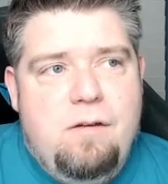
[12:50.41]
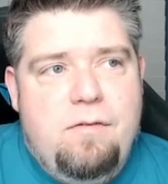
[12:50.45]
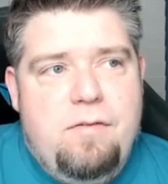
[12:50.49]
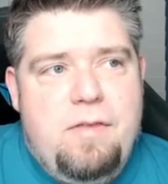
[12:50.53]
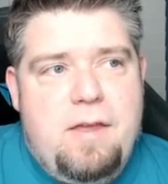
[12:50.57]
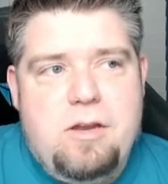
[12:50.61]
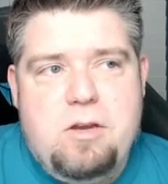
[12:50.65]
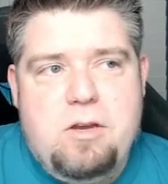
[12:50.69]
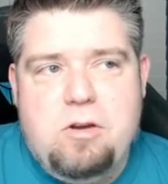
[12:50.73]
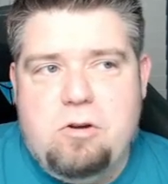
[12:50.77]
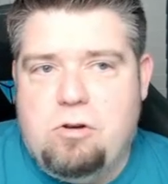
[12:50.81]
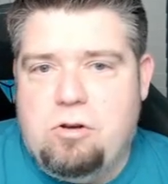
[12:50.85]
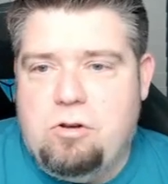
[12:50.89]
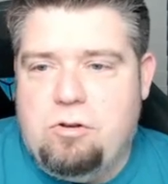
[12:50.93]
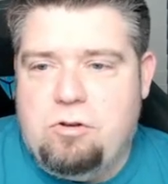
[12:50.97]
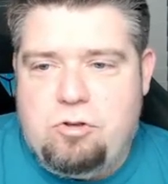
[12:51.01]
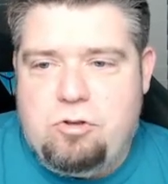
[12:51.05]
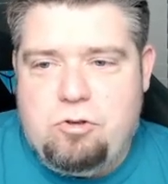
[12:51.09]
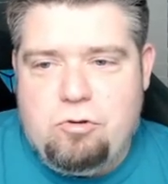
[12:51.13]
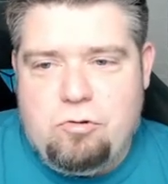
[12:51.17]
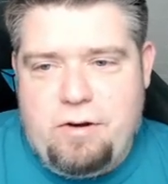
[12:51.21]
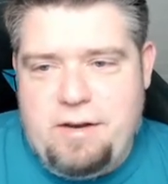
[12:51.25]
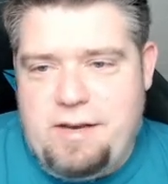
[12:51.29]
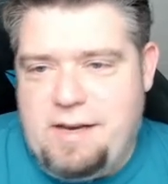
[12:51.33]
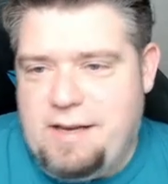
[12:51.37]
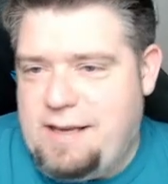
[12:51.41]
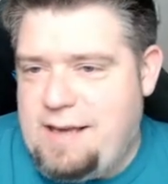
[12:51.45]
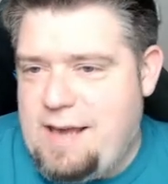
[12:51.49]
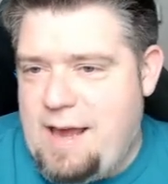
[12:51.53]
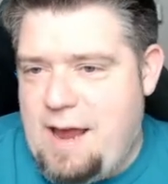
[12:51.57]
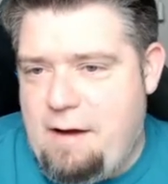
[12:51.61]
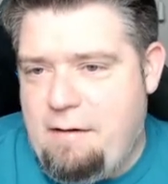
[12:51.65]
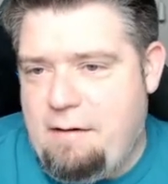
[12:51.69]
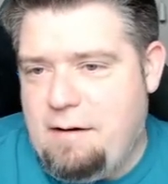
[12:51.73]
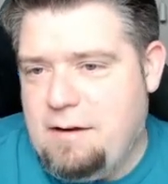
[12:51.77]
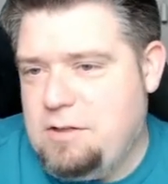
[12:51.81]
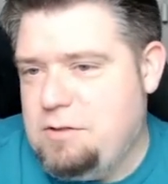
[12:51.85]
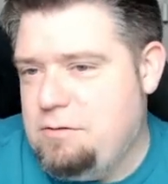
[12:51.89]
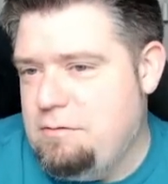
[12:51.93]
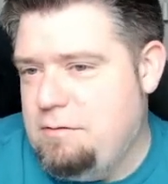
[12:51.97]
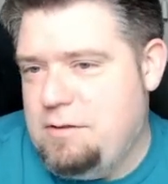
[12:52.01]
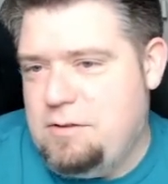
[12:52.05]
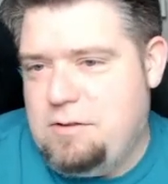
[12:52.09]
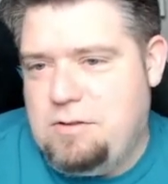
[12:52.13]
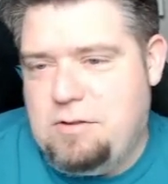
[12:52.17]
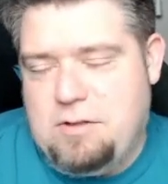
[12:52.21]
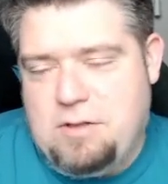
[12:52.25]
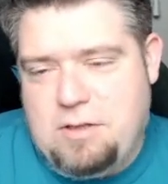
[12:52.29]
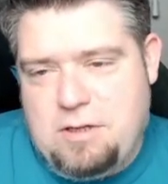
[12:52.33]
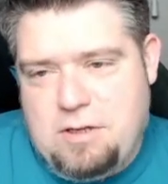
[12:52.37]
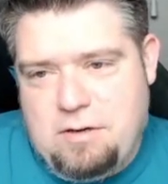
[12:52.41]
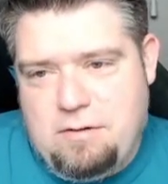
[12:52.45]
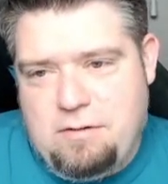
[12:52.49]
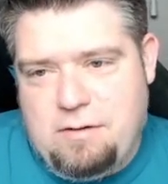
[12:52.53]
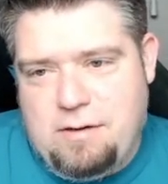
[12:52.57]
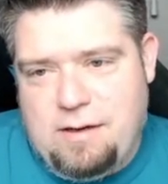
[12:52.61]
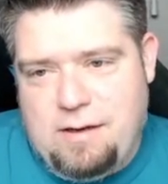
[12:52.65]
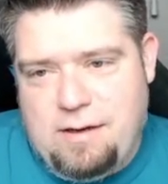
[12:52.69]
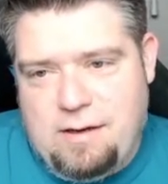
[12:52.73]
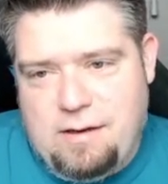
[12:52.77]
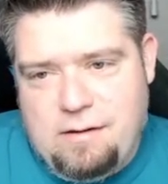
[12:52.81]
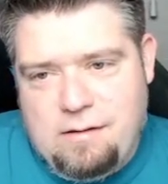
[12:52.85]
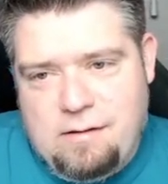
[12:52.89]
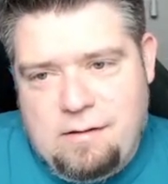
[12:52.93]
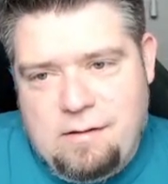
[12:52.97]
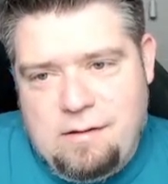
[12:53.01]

Then you could join a character into the unit,